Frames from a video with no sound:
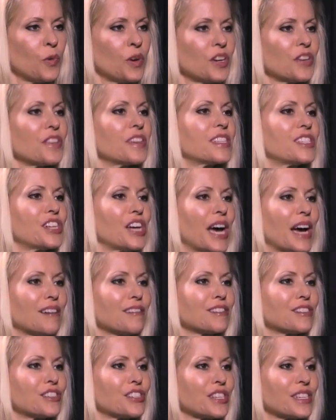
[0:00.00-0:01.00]
What are the
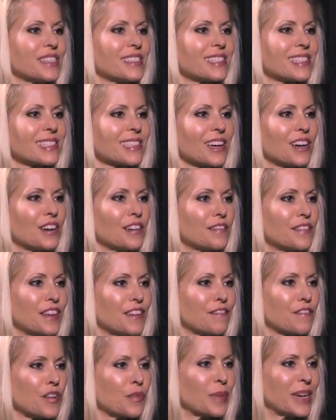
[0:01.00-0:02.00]
challenges of
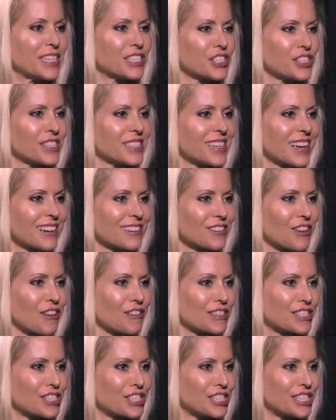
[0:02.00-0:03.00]
information
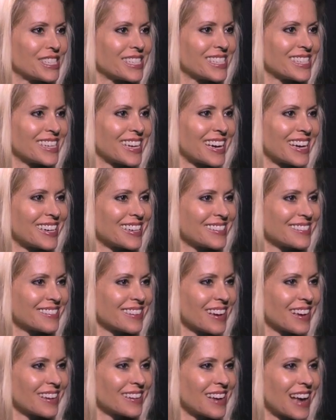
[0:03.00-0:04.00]
technology today,
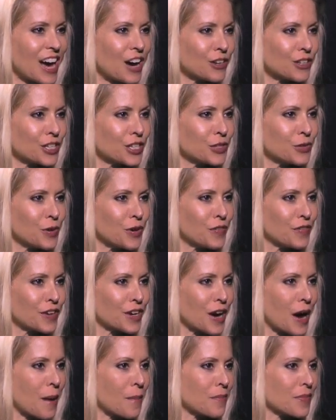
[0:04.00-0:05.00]
and how do you
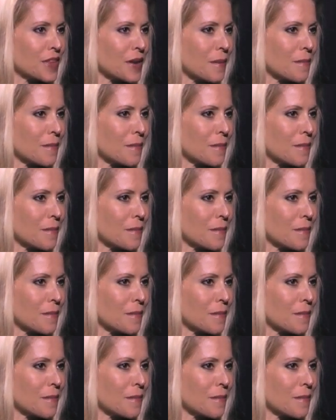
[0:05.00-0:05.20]
overcome